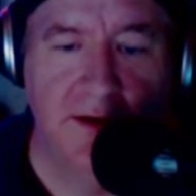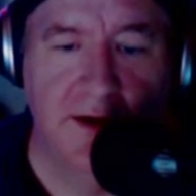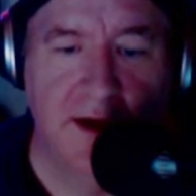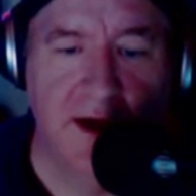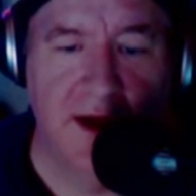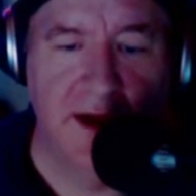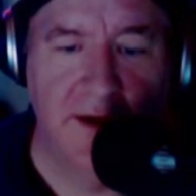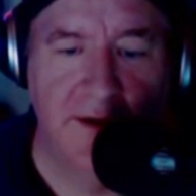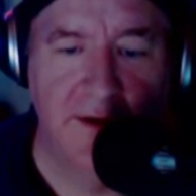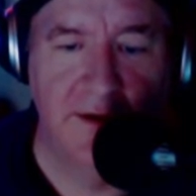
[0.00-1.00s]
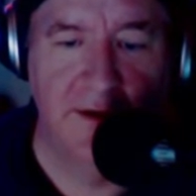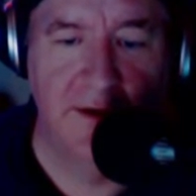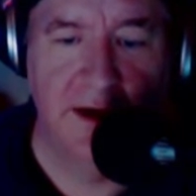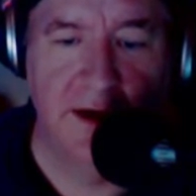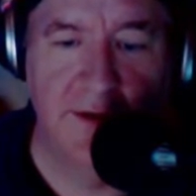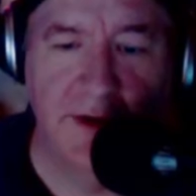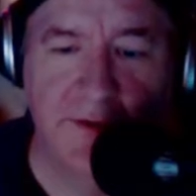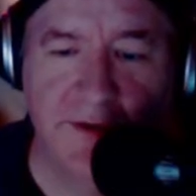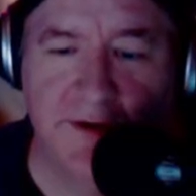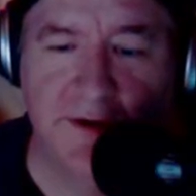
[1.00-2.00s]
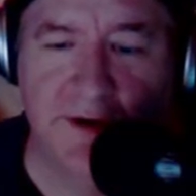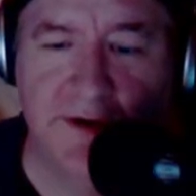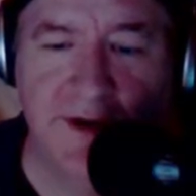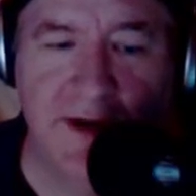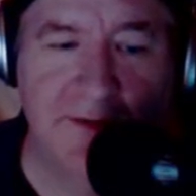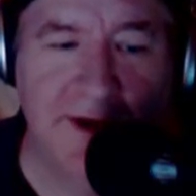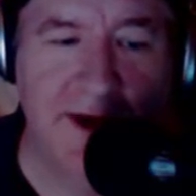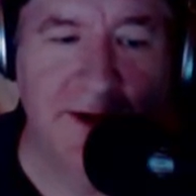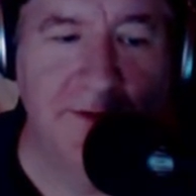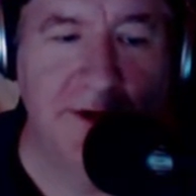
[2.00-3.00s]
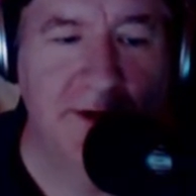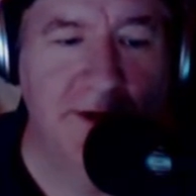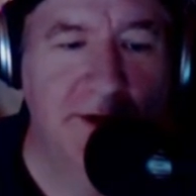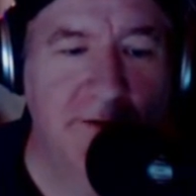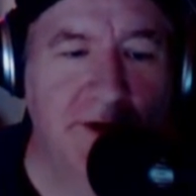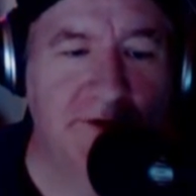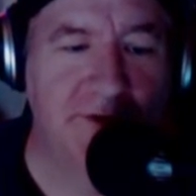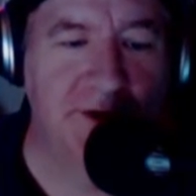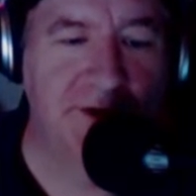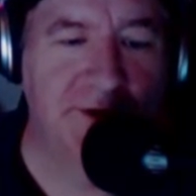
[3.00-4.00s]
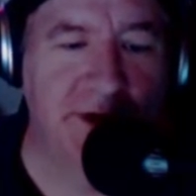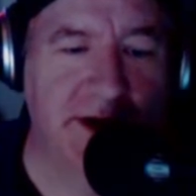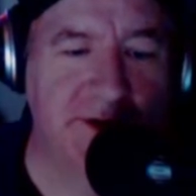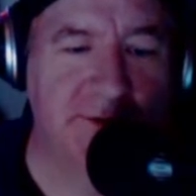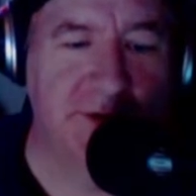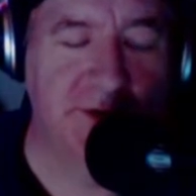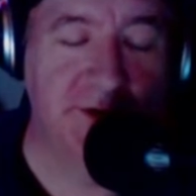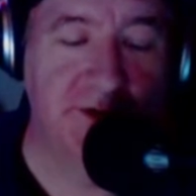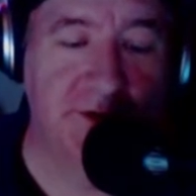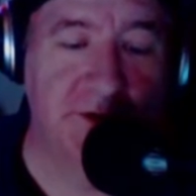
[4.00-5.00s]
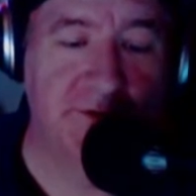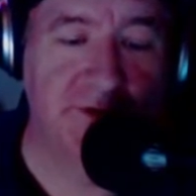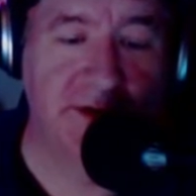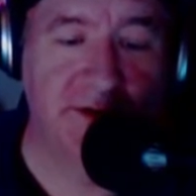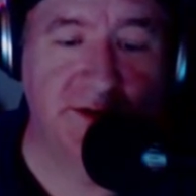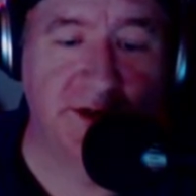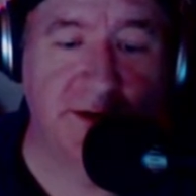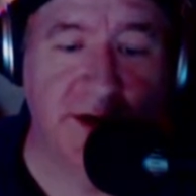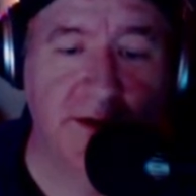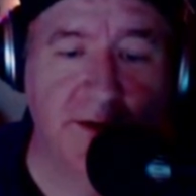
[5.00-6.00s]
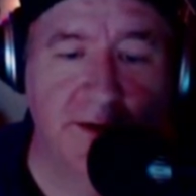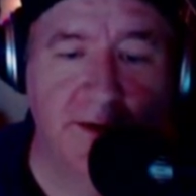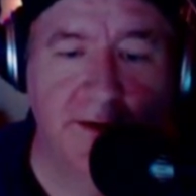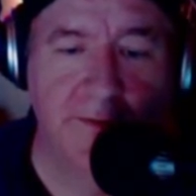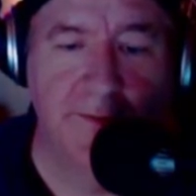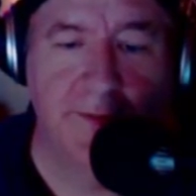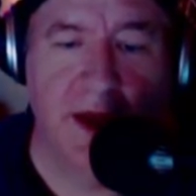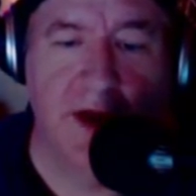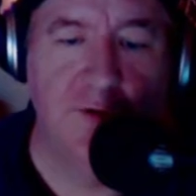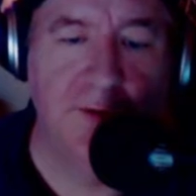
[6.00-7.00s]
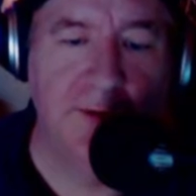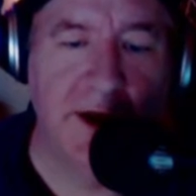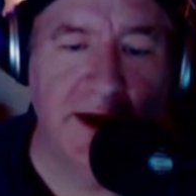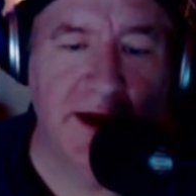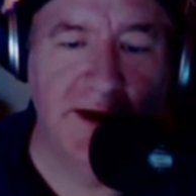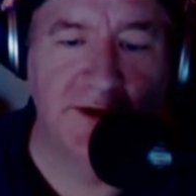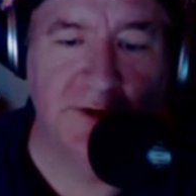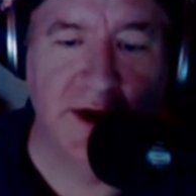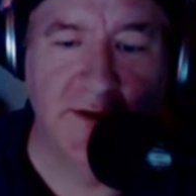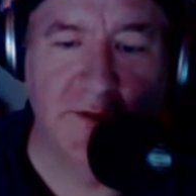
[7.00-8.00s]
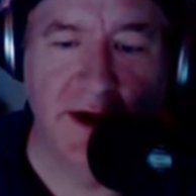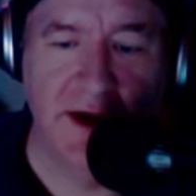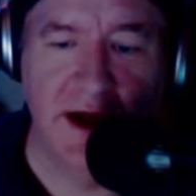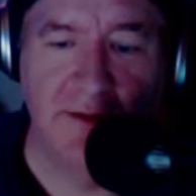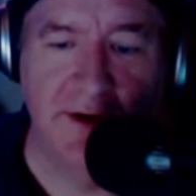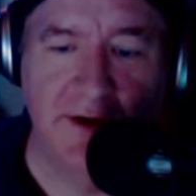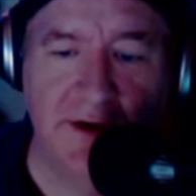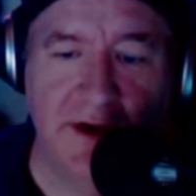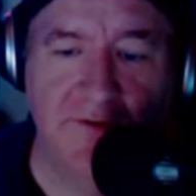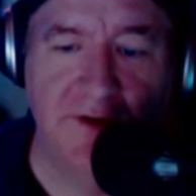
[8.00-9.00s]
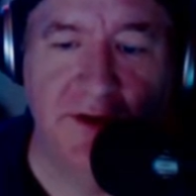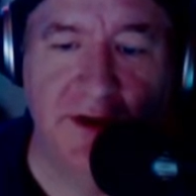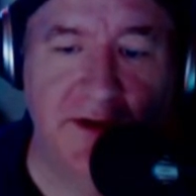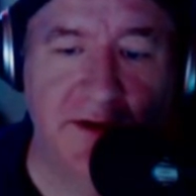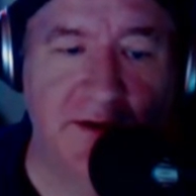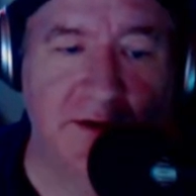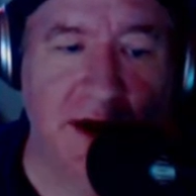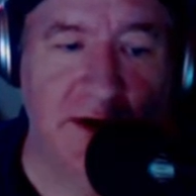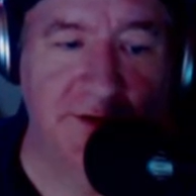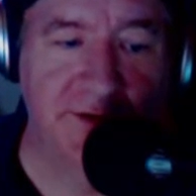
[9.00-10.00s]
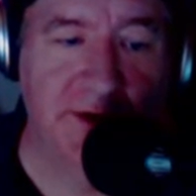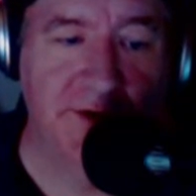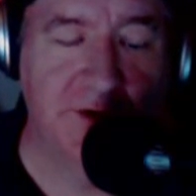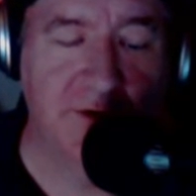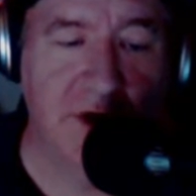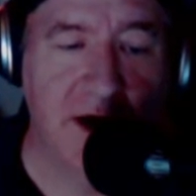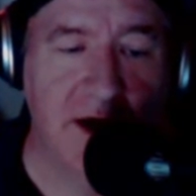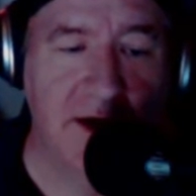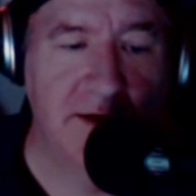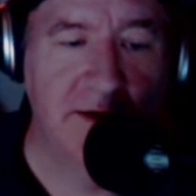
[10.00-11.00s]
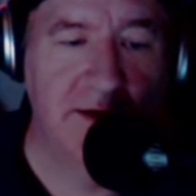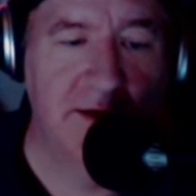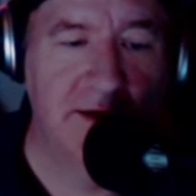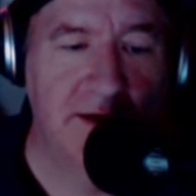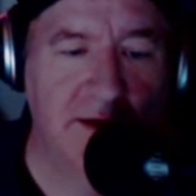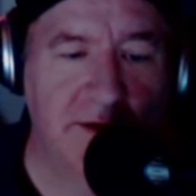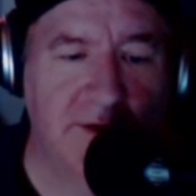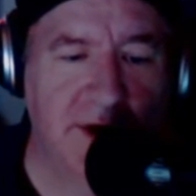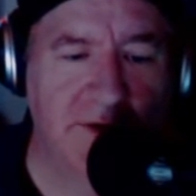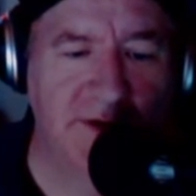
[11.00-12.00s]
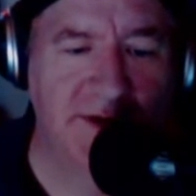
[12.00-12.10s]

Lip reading: Hi. I really wasn't going to state my name, but for the story I suppose it's sort of necessary. I opened my eyes right when it happened, and I felt like I was about to cry. But I wasn't